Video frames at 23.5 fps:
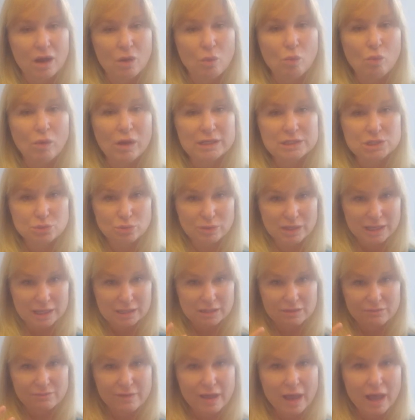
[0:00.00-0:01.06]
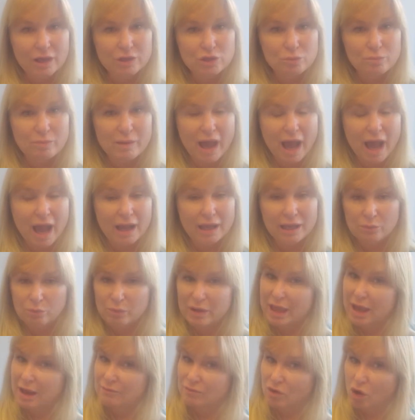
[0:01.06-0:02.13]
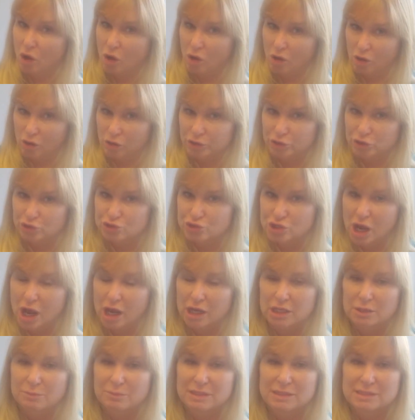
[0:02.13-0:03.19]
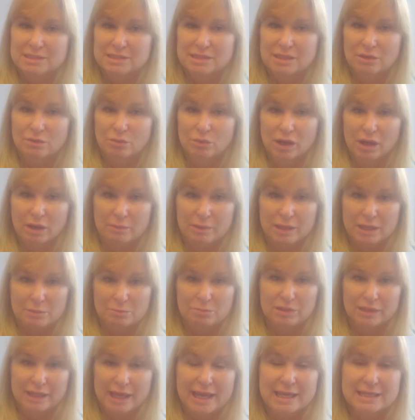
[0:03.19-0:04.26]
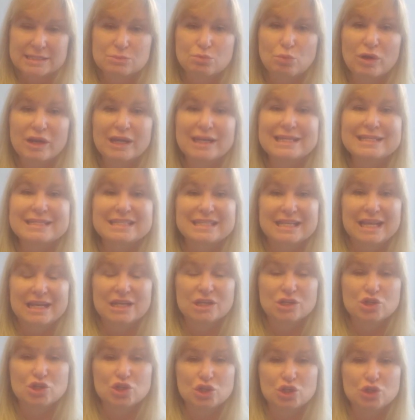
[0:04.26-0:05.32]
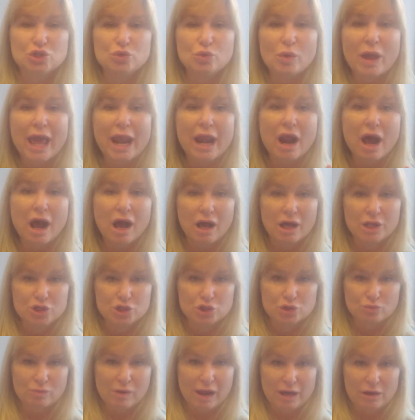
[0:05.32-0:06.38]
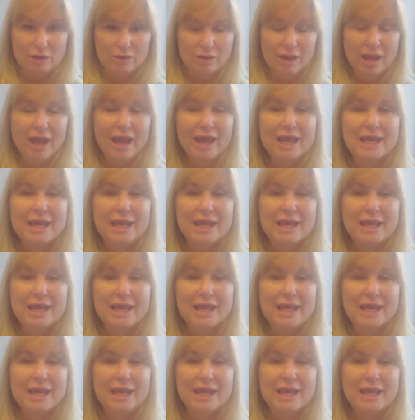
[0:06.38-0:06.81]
Once we get the value back and we have all your documents that in place, we're going to send it to an underwriter.